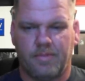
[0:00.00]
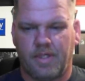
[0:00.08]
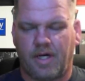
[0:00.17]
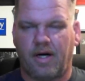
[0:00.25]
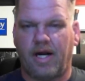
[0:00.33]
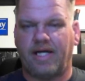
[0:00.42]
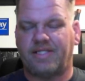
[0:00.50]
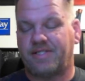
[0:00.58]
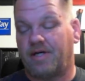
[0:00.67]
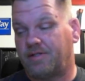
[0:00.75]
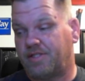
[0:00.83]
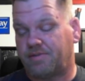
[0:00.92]
All right,
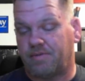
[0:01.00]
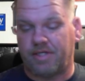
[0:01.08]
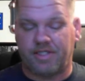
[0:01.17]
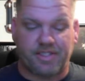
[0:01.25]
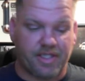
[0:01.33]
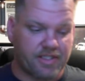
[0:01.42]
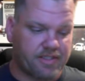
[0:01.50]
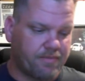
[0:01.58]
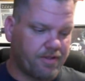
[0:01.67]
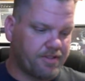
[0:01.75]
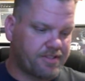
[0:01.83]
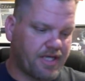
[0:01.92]
so just wanted to share some
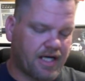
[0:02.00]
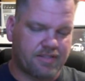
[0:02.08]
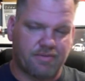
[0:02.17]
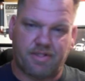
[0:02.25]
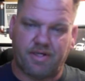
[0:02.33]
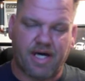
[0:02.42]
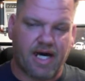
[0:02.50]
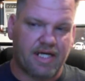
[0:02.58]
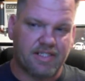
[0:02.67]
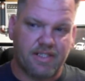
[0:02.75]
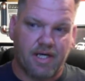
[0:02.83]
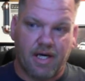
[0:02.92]
of those thoughts with you
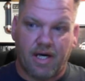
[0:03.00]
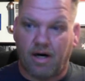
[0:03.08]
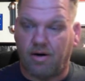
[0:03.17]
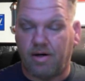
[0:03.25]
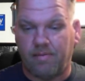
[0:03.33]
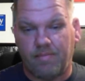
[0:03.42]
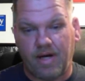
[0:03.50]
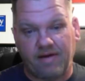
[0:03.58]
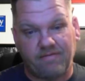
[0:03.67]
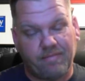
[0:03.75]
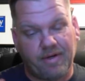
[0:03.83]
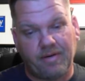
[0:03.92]
guys. Oh, um,
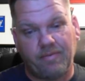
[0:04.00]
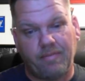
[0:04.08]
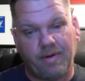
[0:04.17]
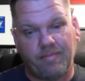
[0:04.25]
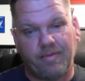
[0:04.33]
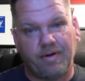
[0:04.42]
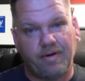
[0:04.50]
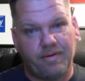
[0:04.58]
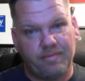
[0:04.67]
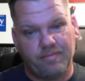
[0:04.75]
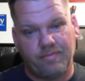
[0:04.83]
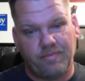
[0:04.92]
everybody
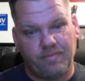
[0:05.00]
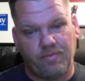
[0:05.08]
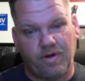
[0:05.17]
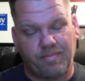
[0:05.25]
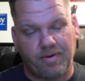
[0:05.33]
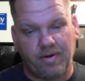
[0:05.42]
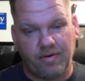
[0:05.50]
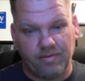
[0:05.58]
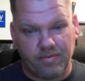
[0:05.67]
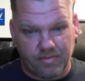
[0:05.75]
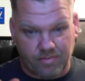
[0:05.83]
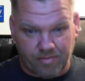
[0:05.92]
remember Ripper
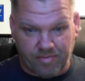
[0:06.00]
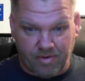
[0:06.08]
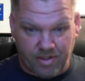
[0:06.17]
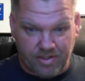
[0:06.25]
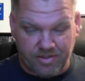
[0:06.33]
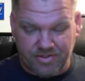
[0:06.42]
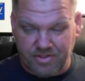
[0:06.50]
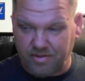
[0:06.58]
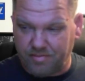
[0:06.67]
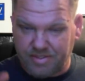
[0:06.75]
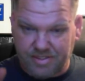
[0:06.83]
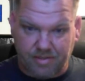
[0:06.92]
Ripper on
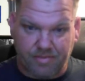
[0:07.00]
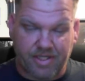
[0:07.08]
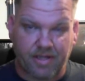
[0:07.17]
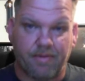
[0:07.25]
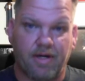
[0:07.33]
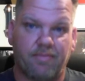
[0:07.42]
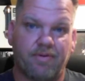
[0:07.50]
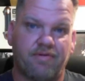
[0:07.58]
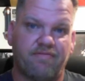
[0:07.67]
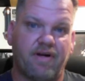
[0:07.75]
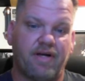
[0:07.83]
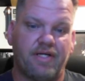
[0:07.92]
YouTube. He's going to be coming up with a
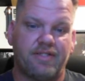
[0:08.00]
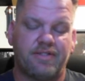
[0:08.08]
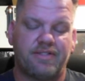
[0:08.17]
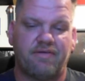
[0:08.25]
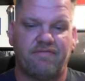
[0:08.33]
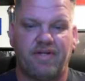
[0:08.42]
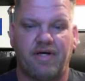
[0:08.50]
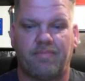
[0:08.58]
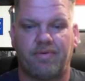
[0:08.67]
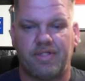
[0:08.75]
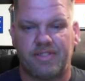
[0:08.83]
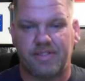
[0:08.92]
very interesting video
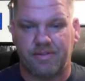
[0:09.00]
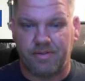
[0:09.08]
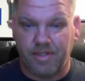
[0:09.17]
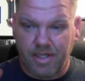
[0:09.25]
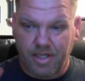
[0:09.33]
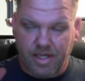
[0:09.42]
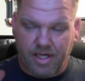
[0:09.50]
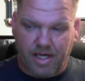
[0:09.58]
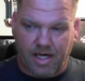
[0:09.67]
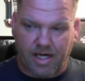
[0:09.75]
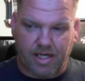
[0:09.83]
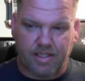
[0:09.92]
pretty soon.
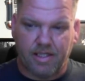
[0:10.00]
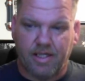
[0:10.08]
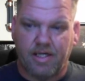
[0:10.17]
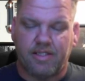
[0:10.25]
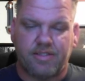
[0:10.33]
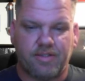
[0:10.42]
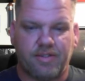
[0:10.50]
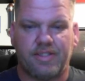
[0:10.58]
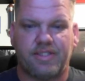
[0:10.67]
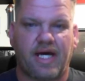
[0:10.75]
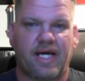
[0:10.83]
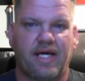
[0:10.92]
Uh, as soon
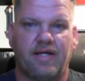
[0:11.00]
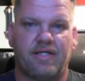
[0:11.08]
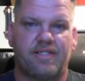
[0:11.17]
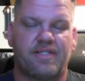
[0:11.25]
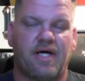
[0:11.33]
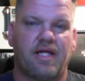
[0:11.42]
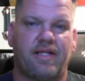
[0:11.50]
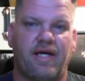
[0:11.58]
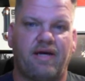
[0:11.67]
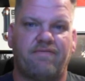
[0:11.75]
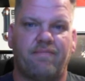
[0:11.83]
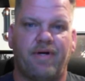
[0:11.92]
as I get a solid
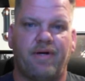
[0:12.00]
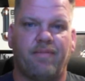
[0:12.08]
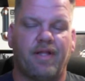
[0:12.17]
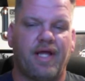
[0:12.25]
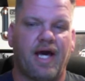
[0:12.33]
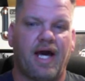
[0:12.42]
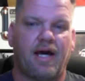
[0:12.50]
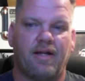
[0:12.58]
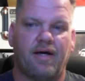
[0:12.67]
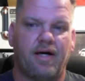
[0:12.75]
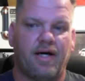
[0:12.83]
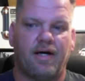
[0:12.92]
date from him on that,
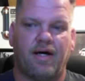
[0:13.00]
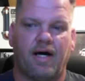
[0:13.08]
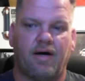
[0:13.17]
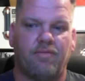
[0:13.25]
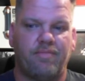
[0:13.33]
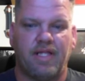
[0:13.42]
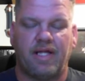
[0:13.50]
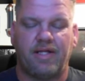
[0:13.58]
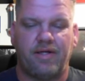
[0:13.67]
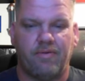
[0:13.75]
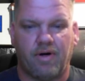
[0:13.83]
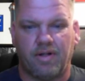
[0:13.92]
uh, I will be letting
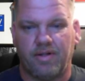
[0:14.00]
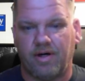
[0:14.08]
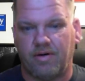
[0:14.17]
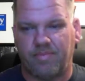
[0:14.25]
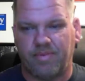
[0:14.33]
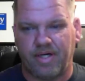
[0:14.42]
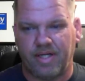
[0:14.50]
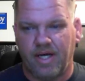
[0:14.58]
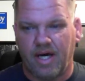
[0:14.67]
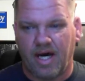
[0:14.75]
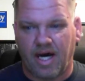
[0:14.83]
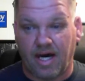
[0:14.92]
you all know. But
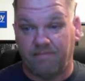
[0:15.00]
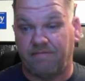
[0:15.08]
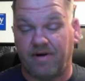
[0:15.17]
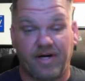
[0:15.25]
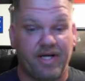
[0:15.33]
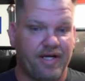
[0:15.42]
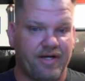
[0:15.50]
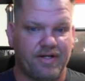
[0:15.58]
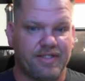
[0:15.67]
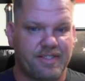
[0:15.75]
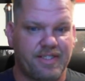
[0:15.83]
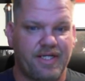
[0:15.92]
I'm very eager to
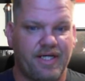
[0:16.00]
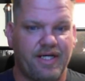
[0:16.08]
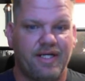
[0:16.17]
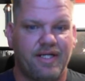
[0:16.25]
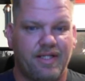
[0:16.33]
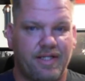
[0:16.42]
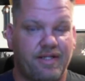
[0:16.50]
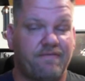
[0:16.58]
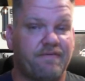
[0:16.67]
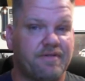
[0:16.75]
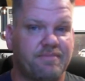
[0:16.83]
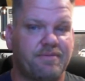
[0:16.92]
see the
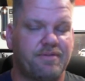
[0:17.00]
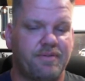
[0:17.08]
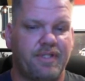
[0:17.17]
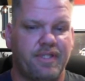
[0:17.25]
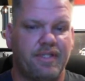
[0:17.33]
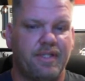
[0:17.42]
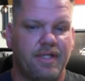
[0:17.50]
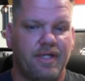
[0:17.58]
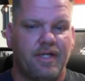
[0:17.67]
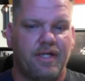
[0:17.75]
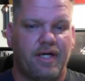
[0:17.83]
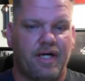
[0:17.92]
difference between
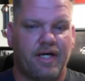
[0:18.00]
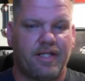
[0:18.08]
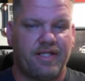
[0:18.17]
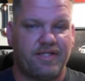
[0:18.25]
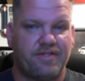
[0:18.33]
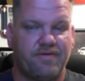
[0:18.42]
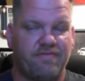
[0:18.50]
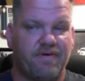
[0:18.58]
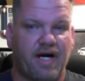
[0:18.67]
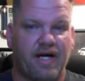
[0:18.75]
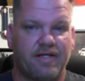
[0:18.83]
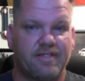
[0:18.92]
uh, these two
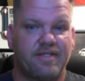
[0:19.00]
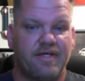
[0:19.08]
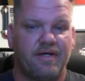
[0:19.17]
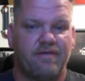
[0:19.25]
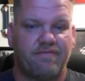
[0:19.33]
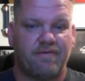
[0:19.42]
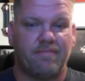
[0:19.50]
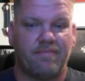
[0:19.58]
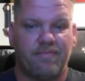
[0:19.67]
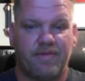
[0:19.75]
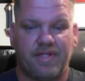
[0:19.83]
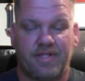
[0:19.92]
fires
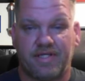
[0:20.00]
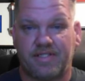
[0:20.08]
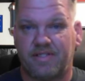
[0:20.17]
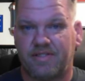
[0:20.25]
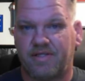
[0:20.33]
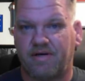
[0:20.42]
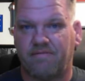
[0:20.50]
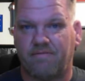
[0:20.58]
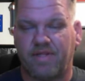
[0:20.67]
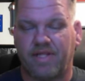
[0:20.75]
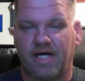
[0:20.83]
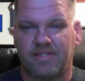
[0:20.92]
from the distance of
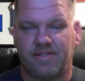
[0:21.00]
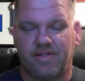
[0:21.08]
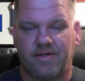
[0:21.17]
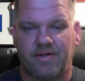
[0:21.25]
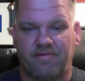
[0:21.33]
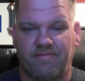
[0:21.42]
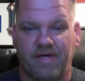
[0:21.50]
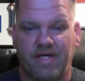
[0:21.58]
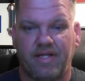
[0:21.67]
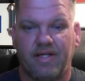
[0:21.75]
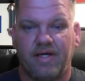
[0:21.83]
1,030 feet.